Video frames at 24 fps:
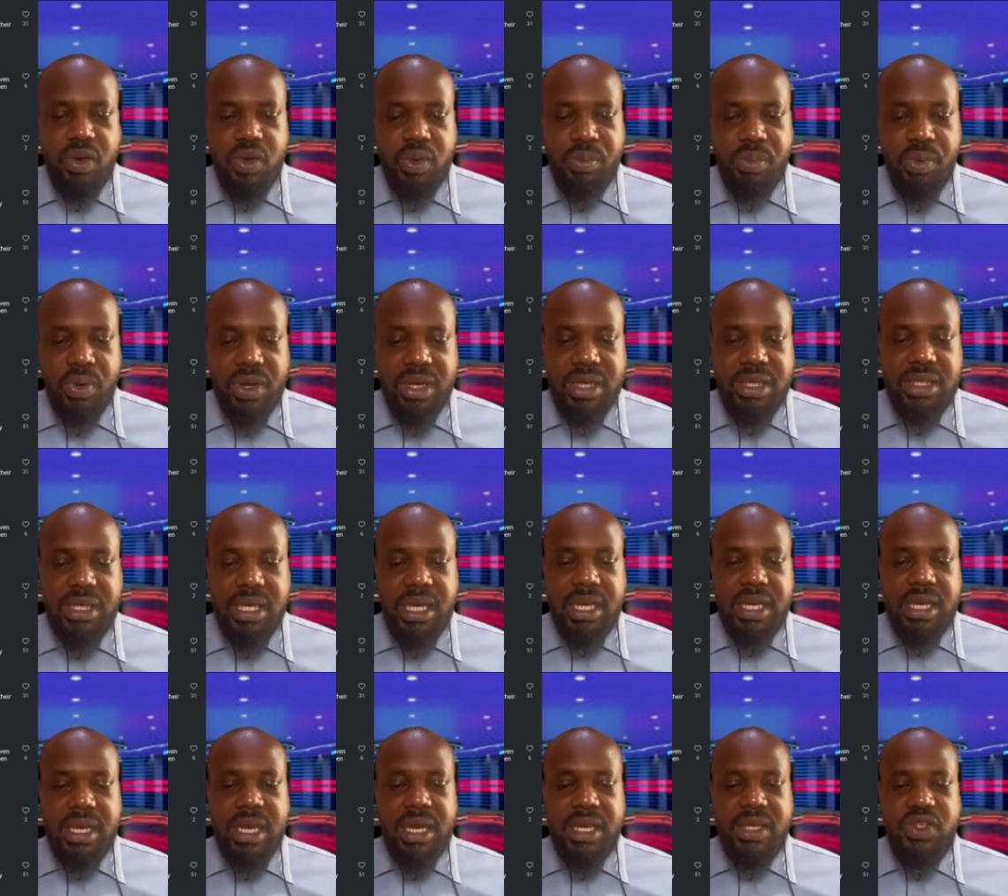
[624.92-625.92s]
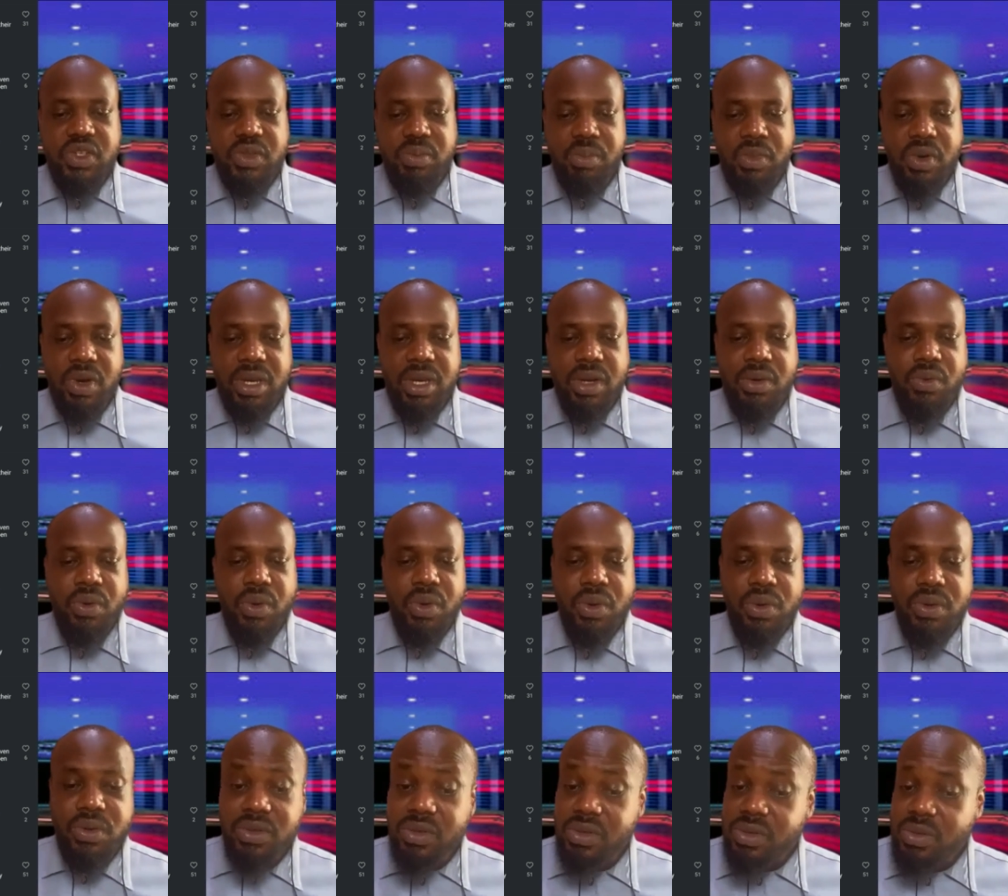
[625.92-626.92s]
good point. Smaller
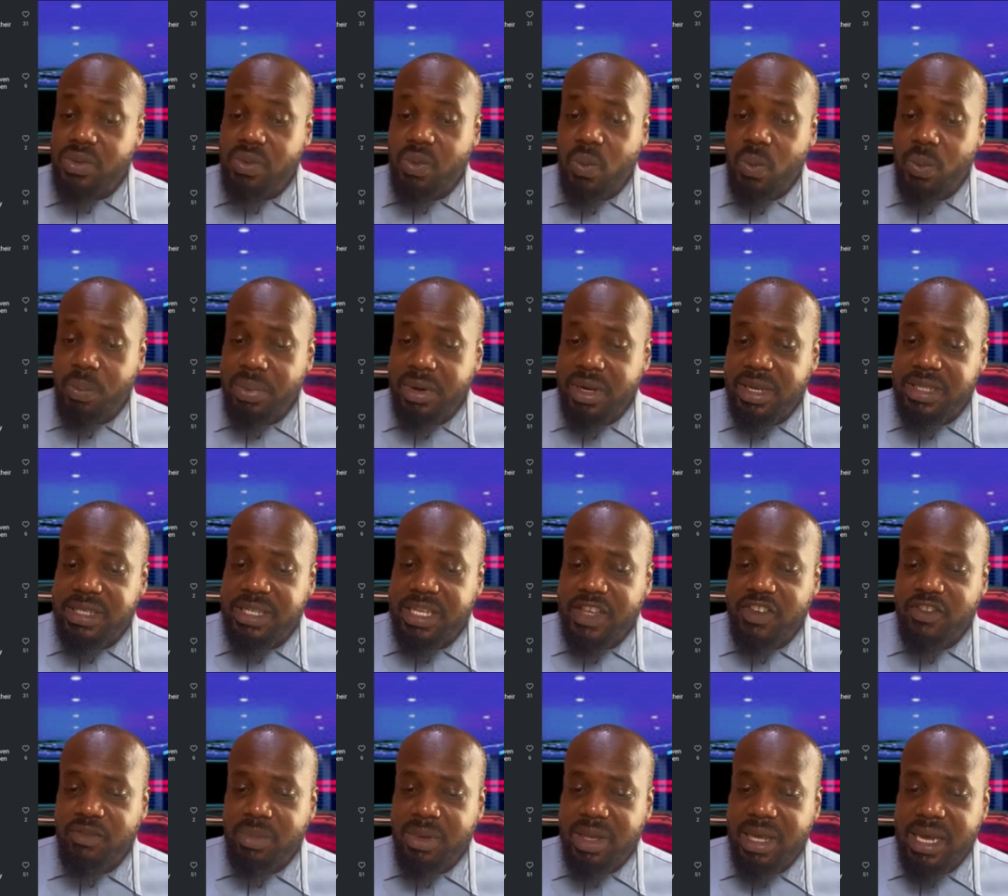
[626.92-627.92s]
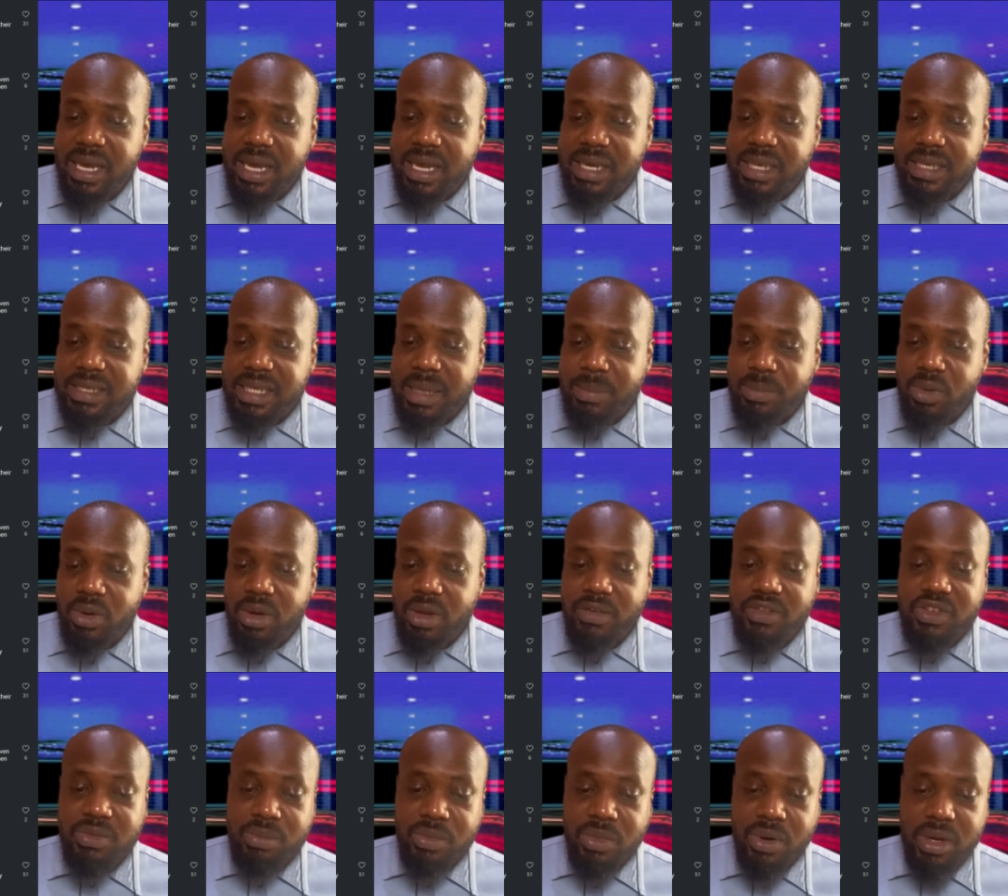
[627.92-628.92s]
roads, please give me an example
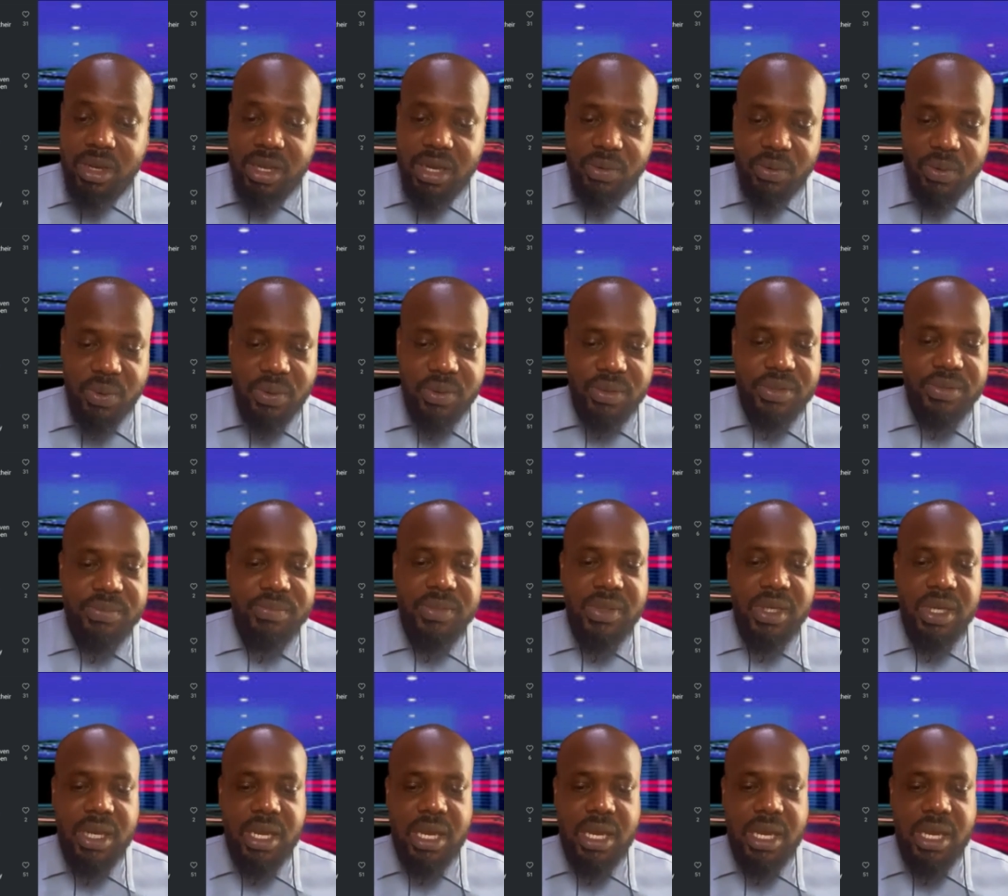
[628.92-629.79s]
of smaller roads.